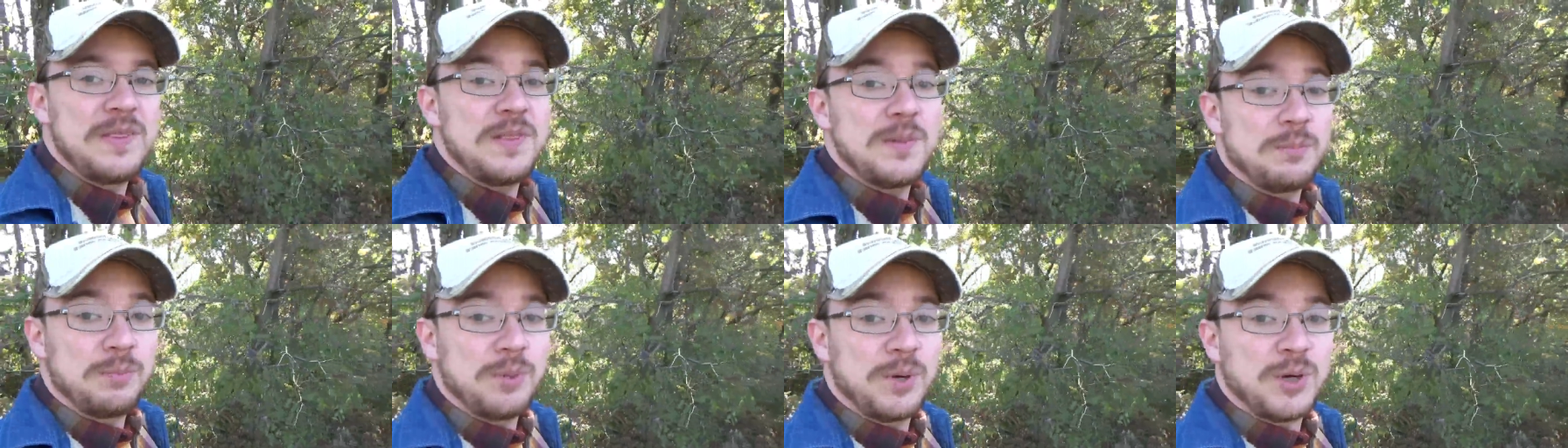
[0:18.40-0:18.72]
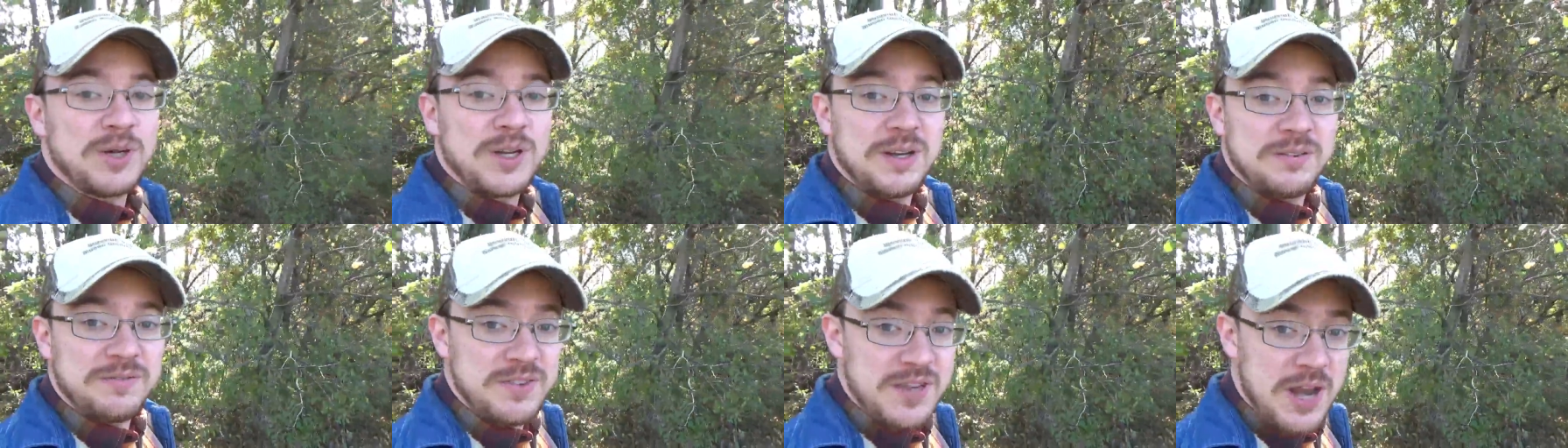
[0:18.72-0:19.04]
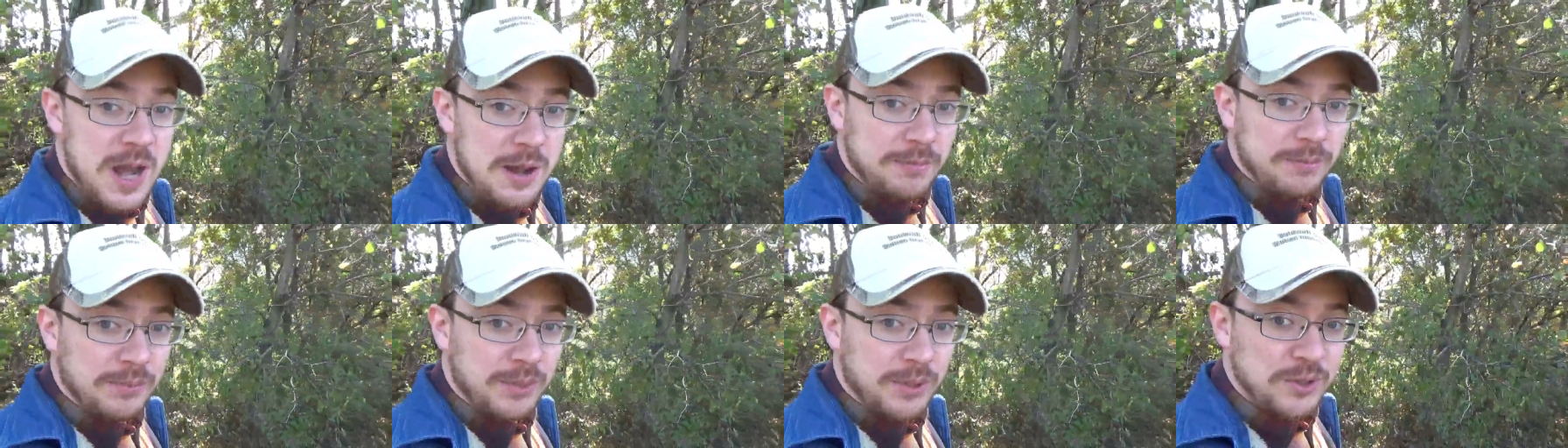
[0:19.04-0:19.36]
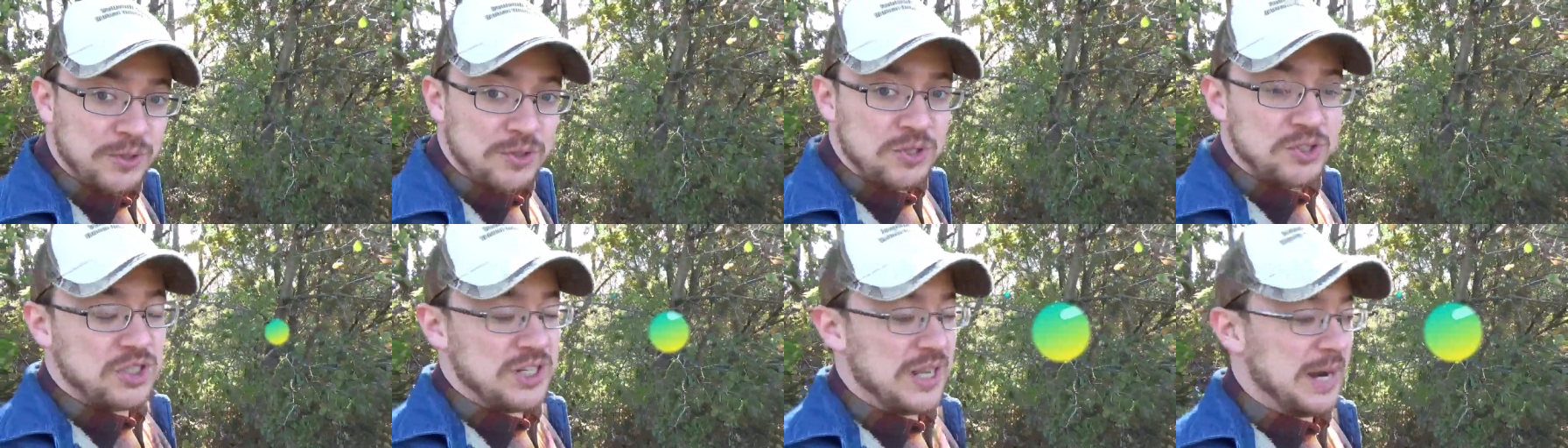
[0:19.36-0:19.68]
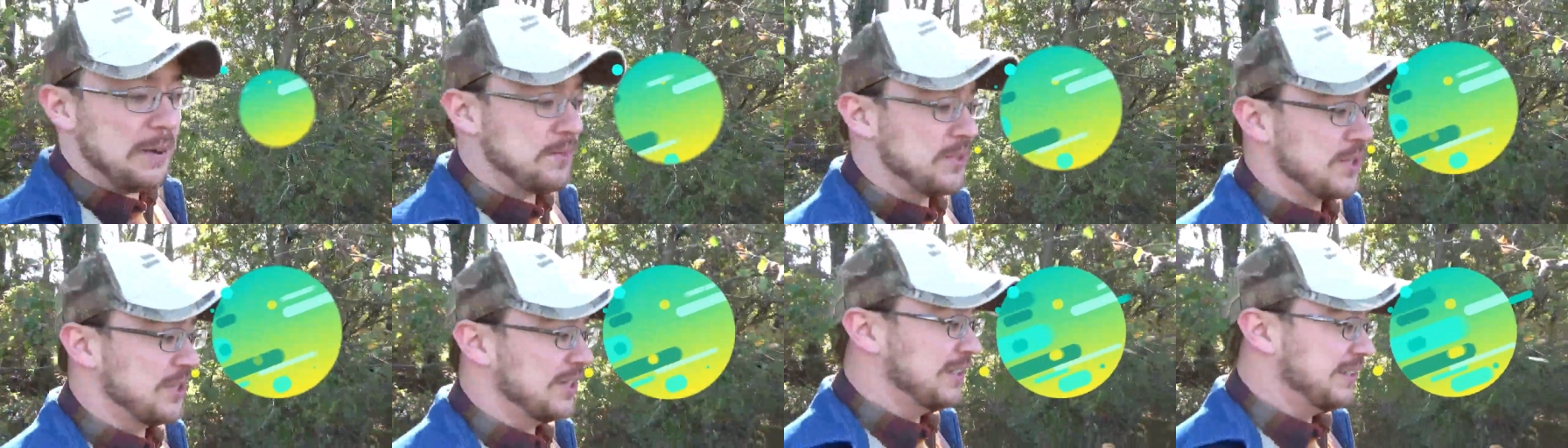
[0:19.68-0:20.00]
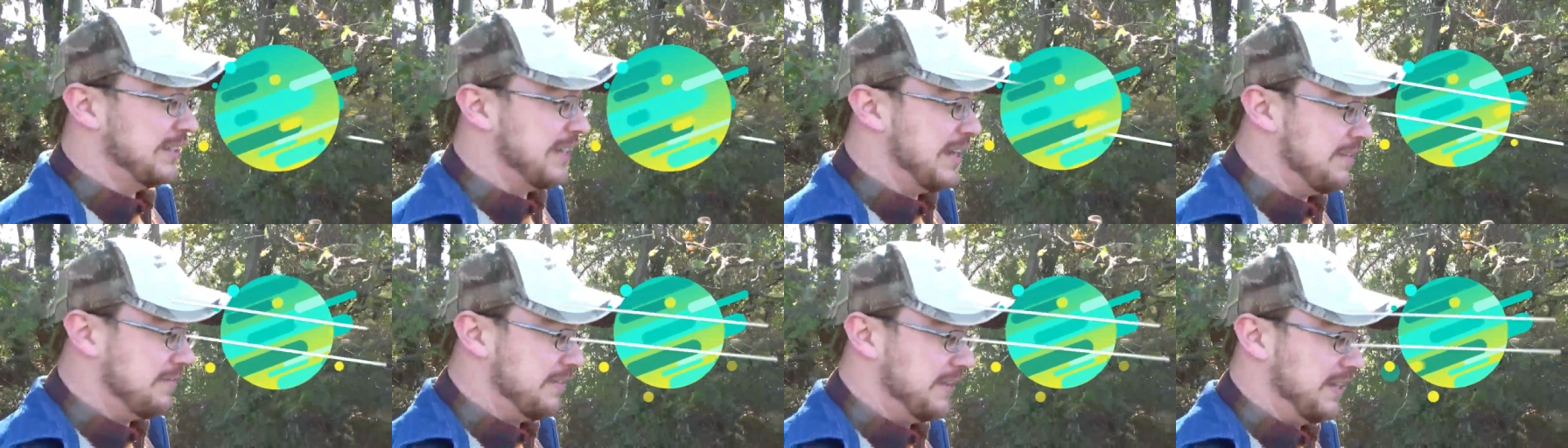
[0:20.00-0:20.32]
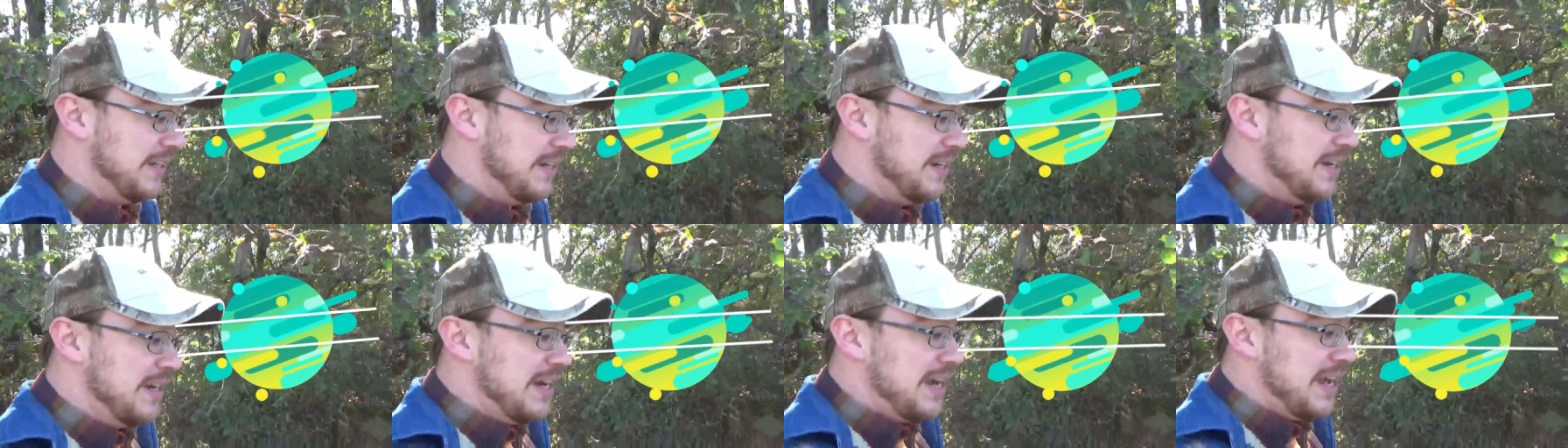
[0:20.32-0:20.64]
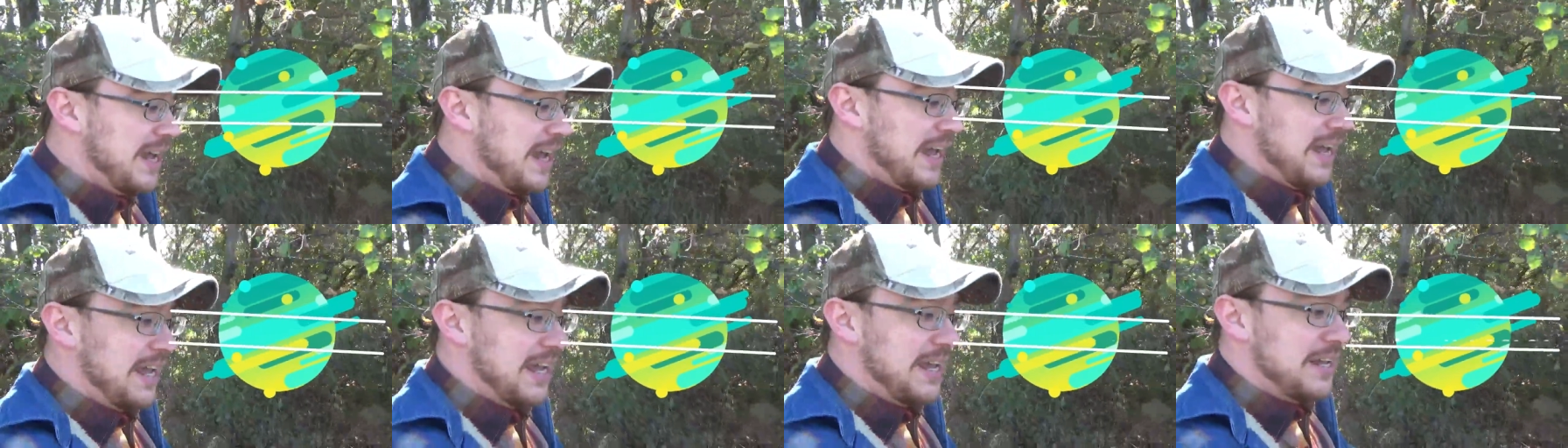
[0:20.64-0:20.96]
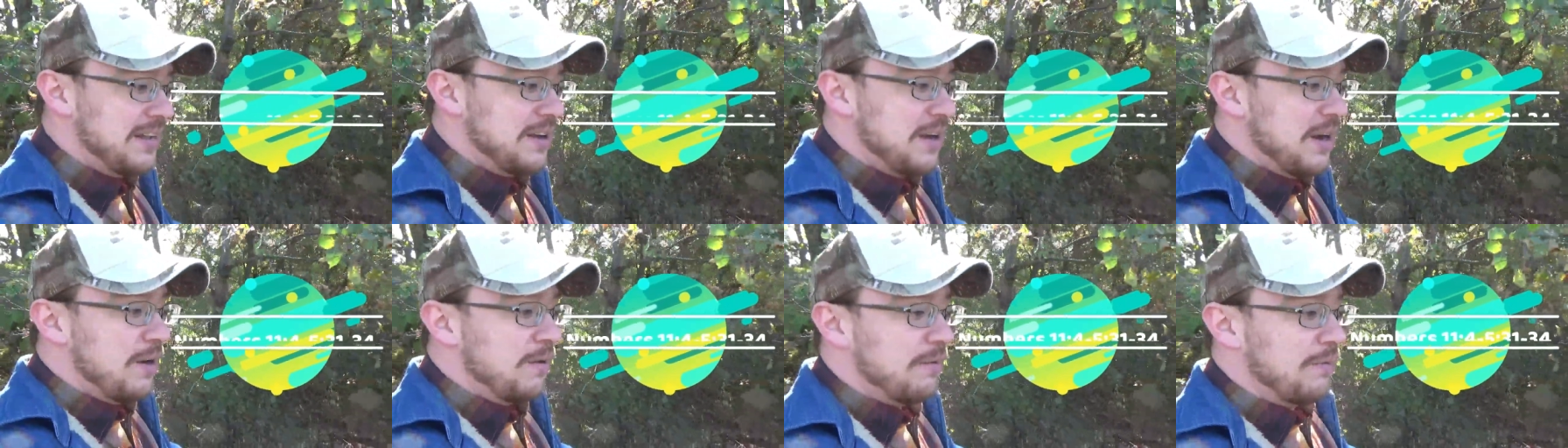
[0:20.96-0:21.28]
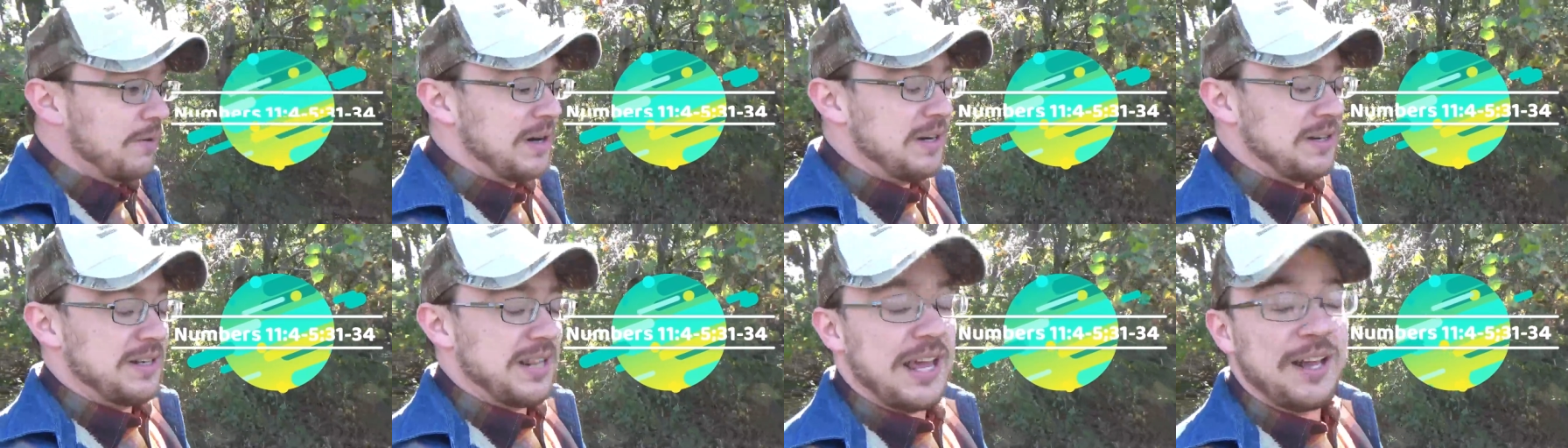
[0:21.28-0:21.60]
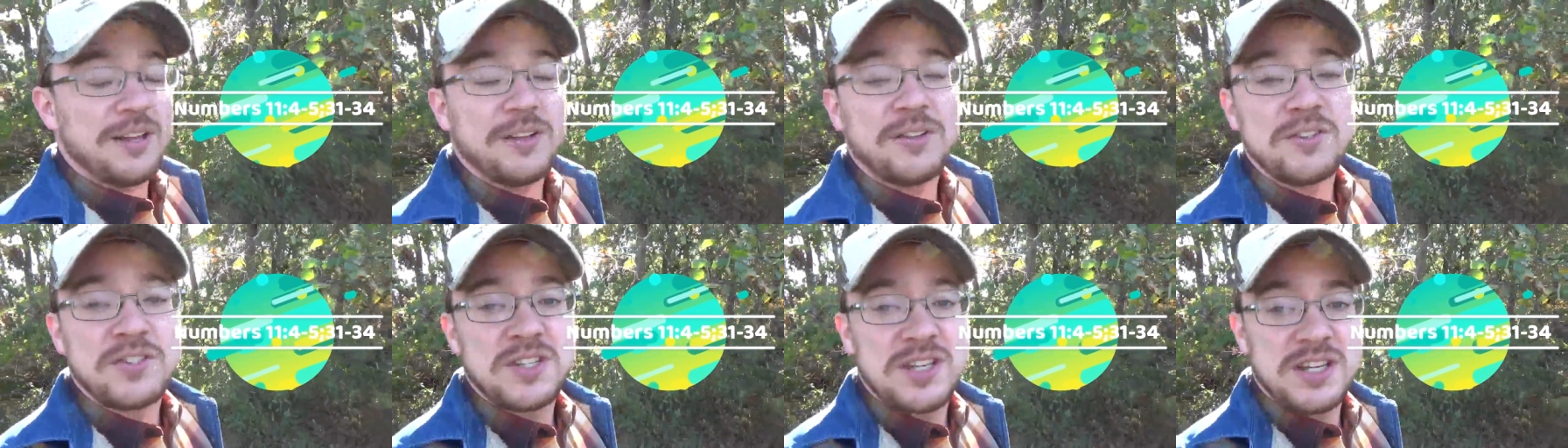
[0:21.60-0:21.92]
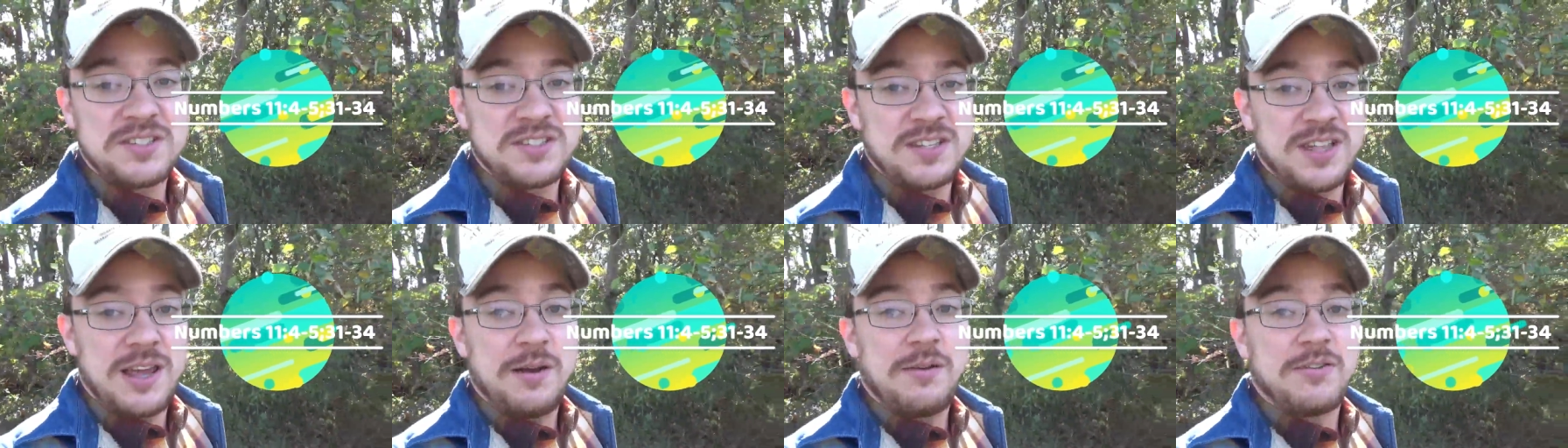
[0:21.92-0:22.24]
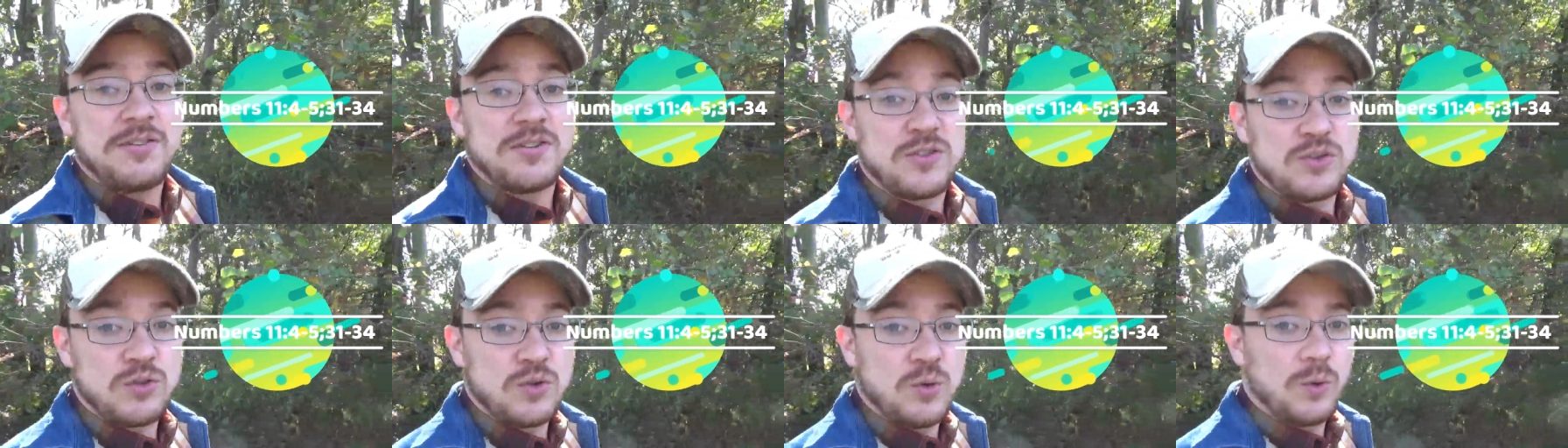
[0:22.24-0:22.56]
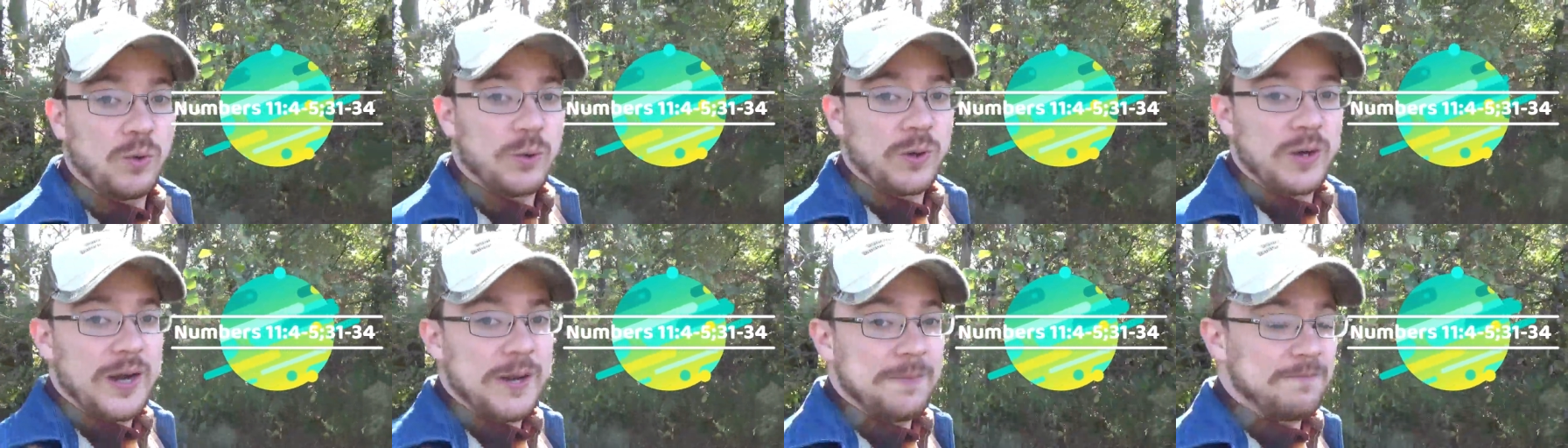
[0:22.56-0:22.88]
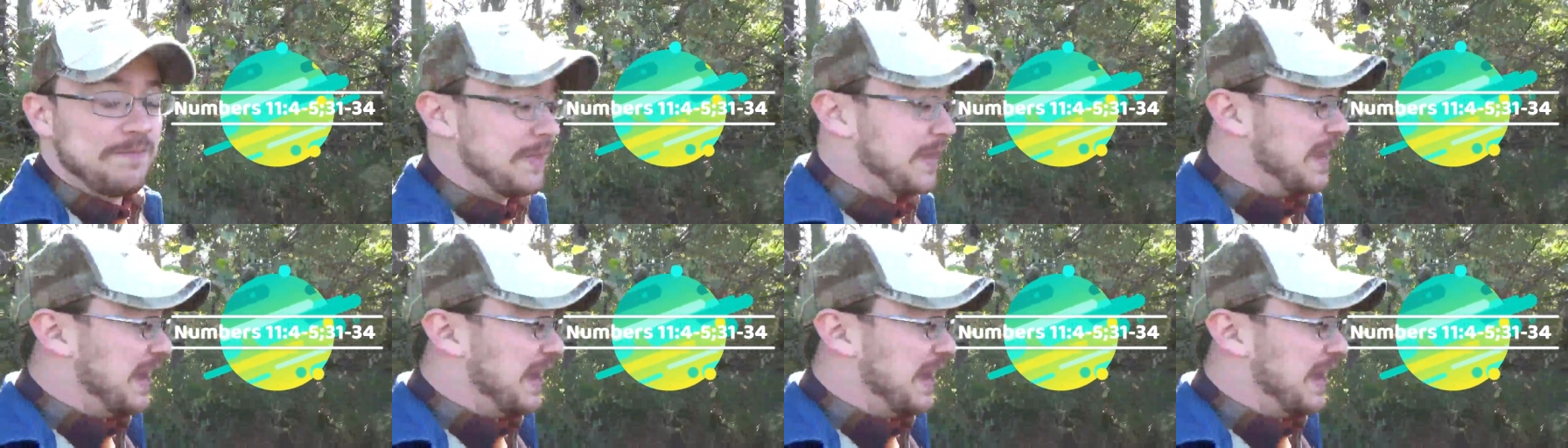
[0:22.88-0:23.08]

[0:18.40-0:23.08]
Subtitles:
in the book of Numbers, chapter 11, it retells us a story.